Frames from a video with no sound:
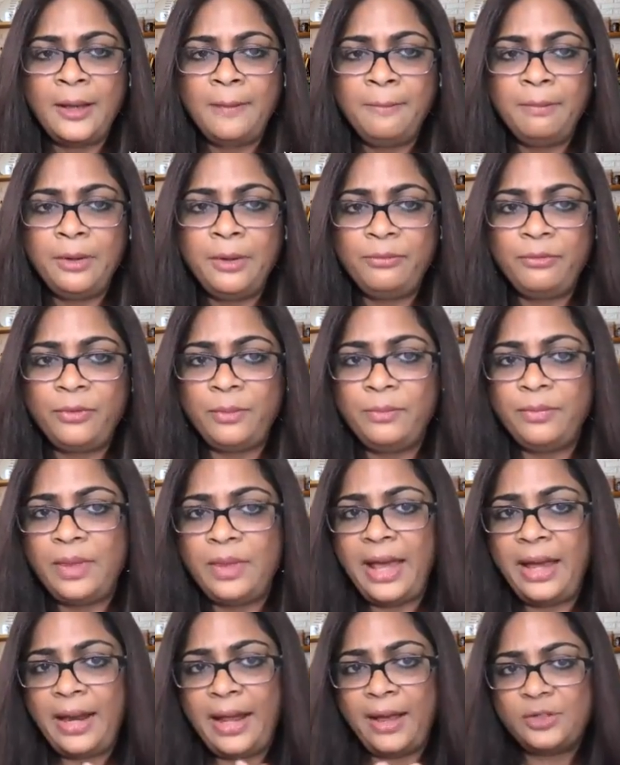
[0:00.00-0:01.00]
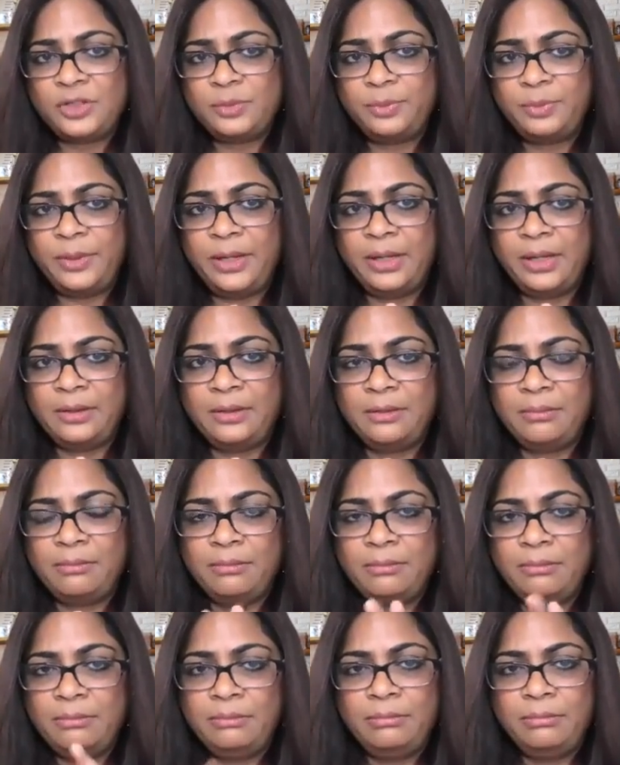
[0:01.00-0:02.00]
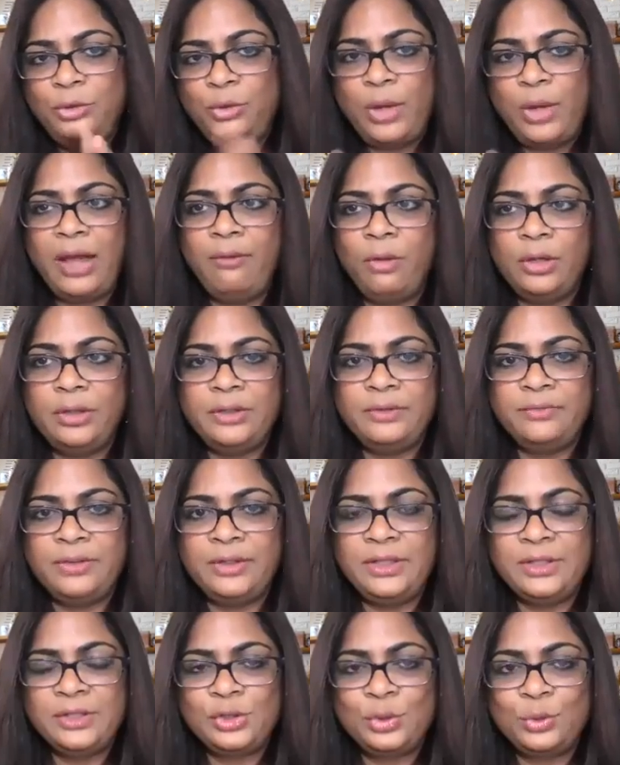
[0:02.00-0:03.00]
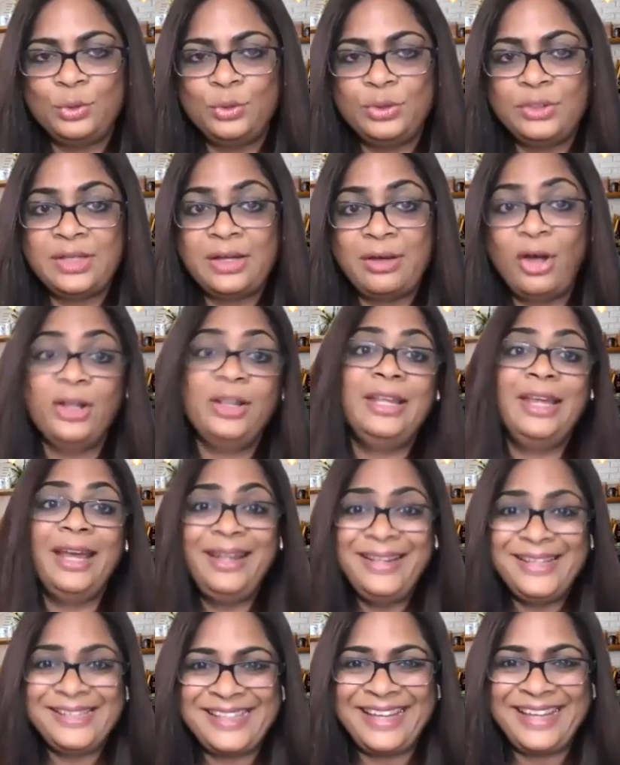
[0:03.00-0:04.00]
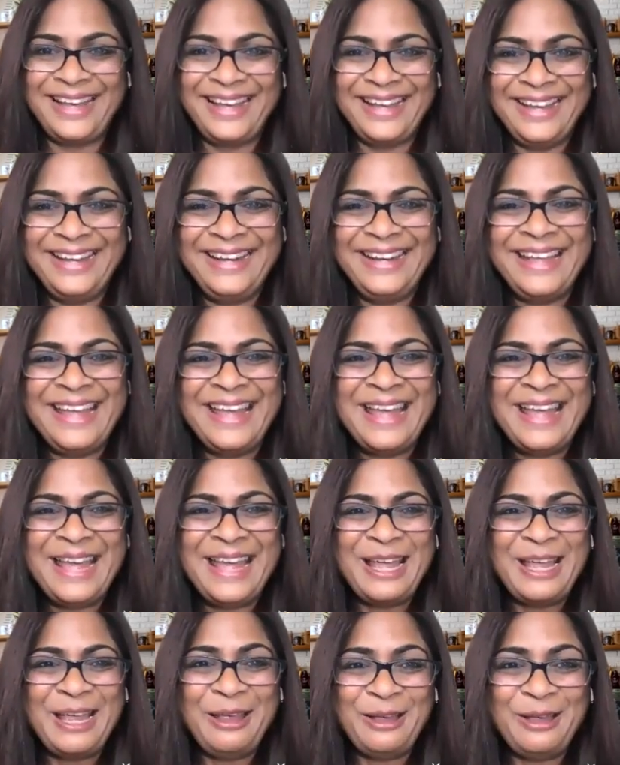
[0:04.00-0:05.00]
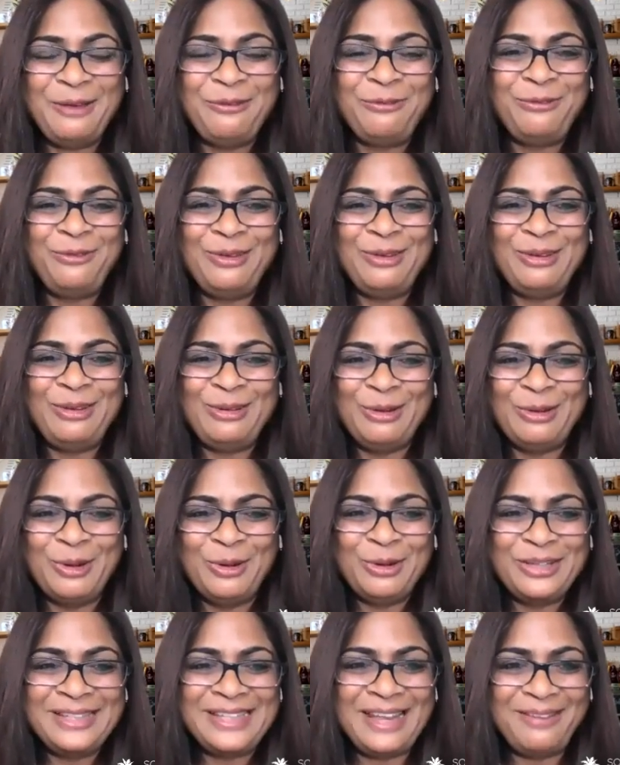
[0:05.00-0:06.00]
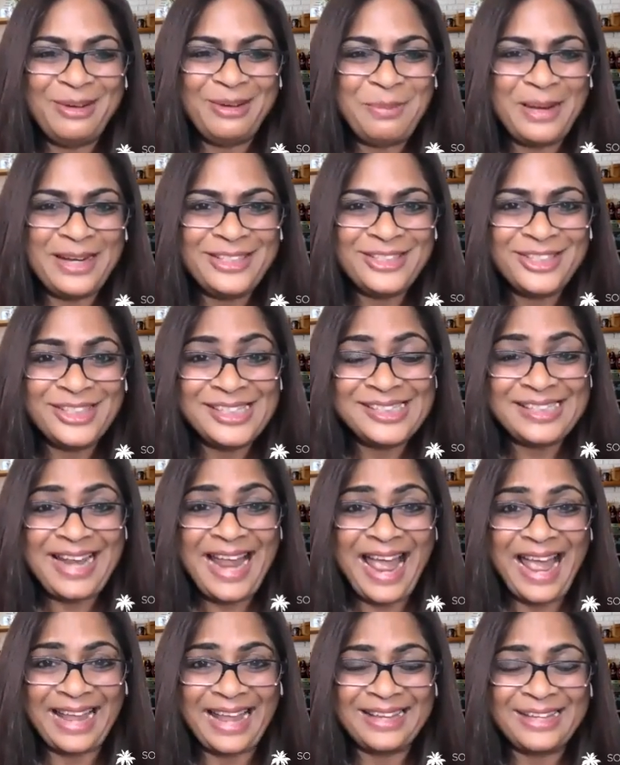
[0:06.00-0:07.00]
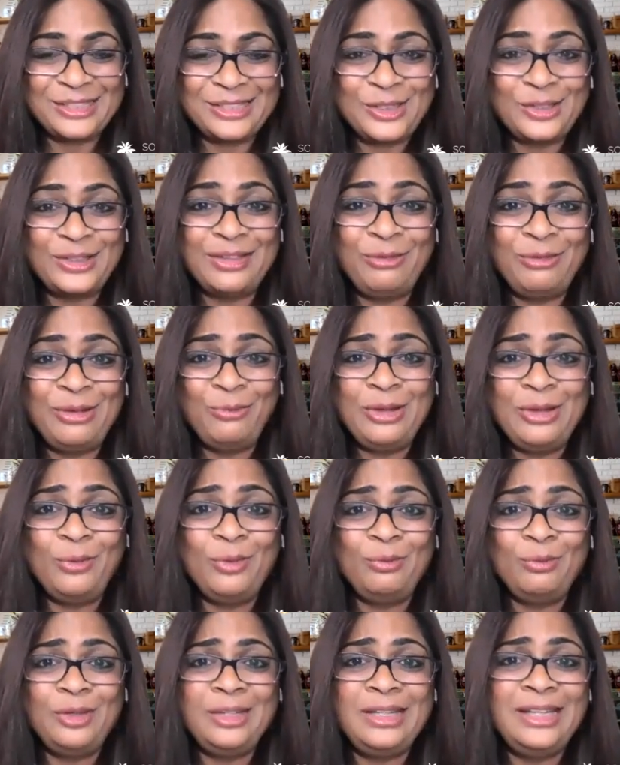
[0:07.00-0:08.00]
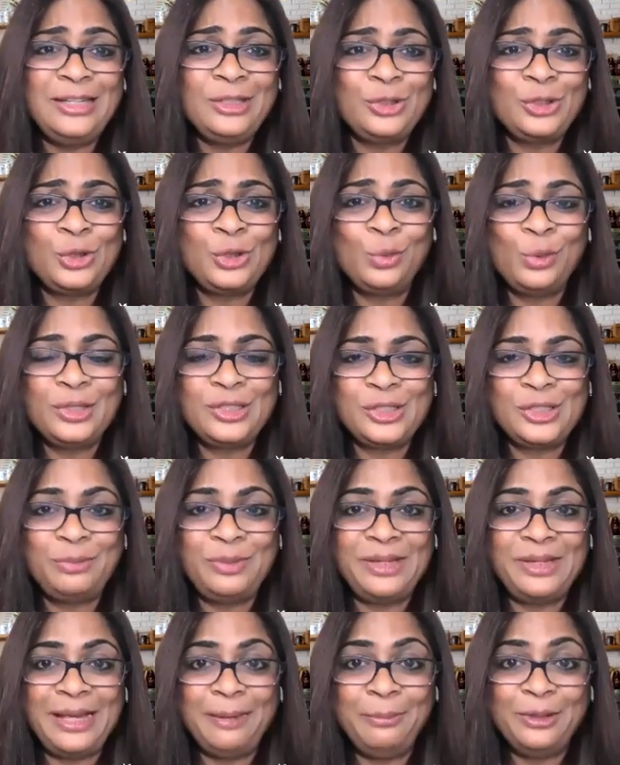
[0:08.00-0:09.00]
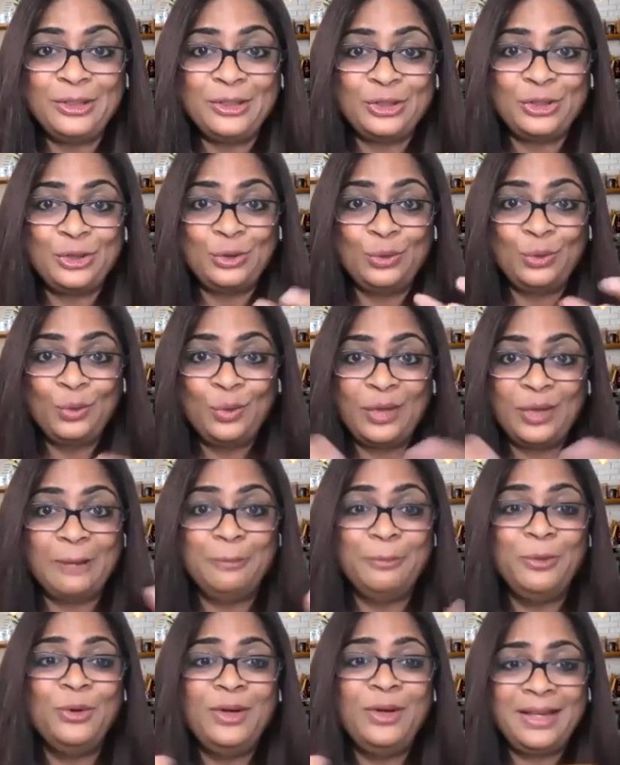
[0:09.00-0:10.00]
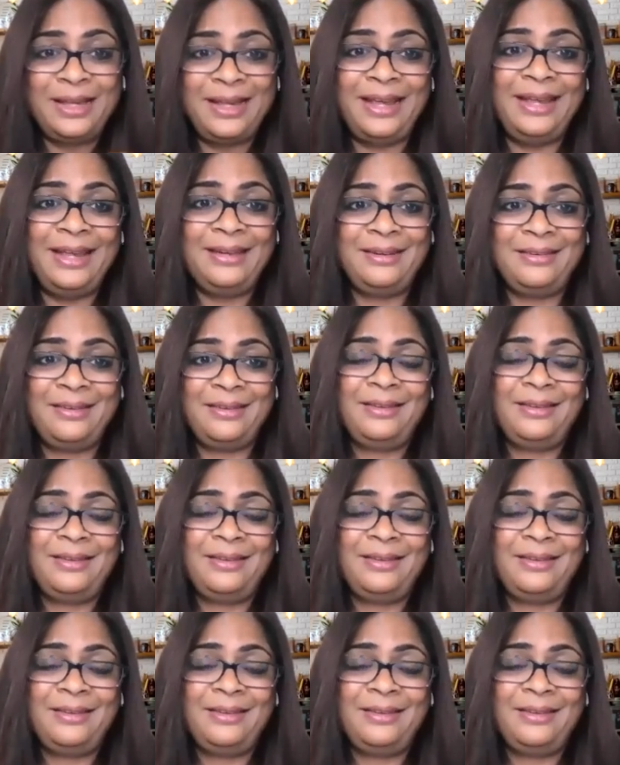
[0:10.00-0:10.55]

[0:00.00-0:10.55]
But from that aspect, you have all these tools. On the other side, if David mentioned Slack, so that we need tools to be able to communicate